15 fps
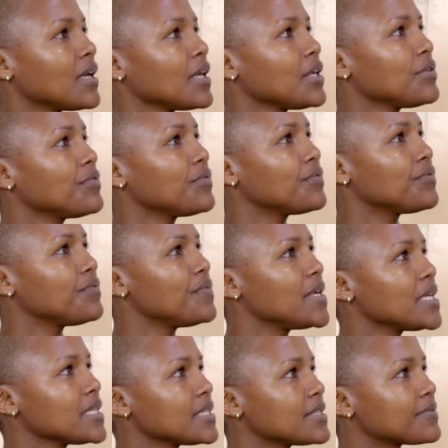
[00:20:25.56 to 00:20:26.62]
If
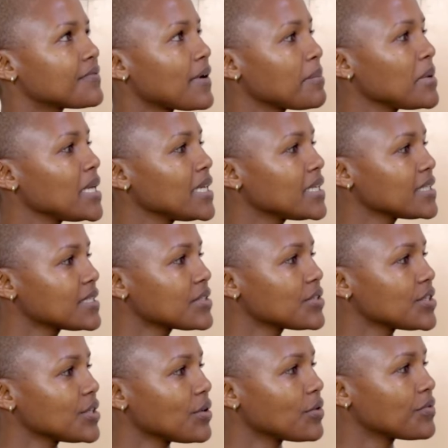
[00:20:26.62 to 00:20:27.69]
there's family
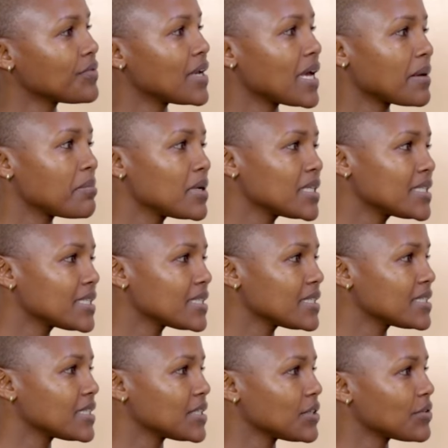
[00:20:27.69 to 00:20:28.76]
history of
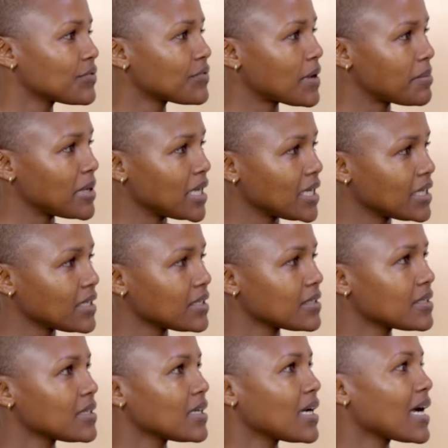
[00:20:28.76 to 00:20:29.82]
diabetes in your
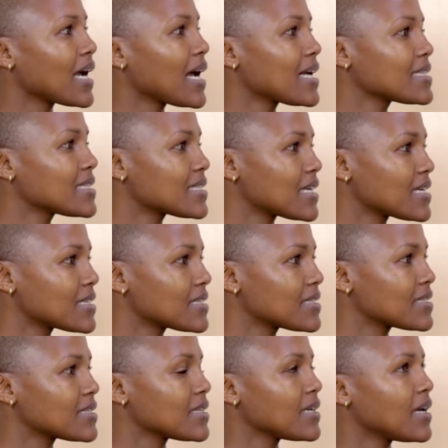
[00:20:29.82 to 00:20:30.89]
family,
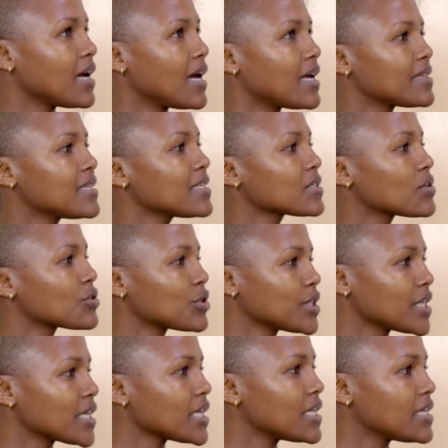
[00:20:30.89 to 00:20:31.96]
cancers, these
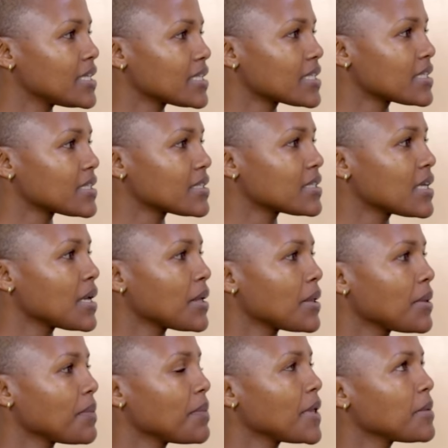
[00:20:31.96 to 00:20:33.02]
chronic illnesses,
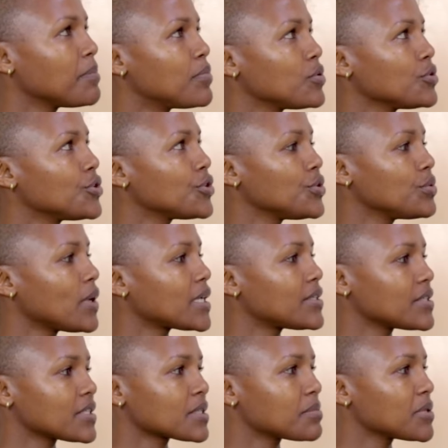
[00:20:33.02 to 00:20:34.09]
they put you
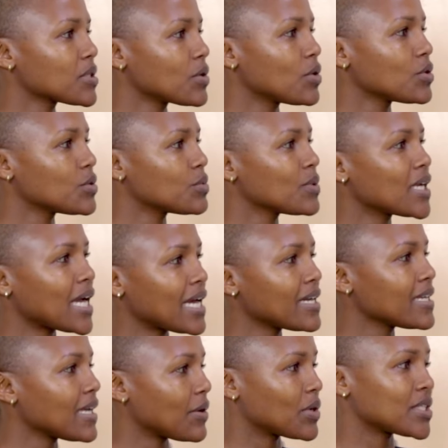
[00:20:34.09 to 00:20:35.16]
at risk because we
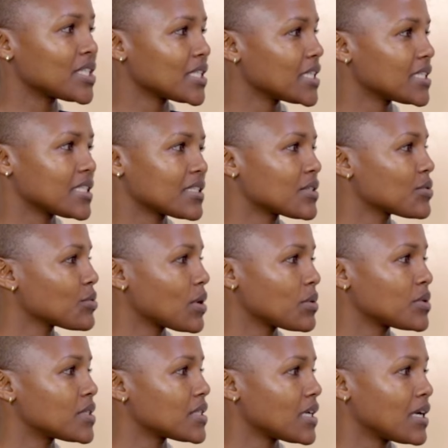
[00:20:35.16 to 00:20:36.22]
carry our genetics
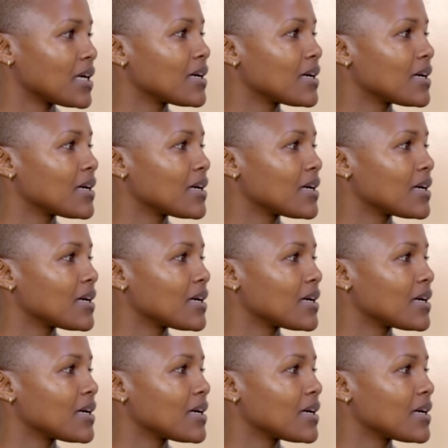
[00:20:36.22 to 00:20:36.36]
throughout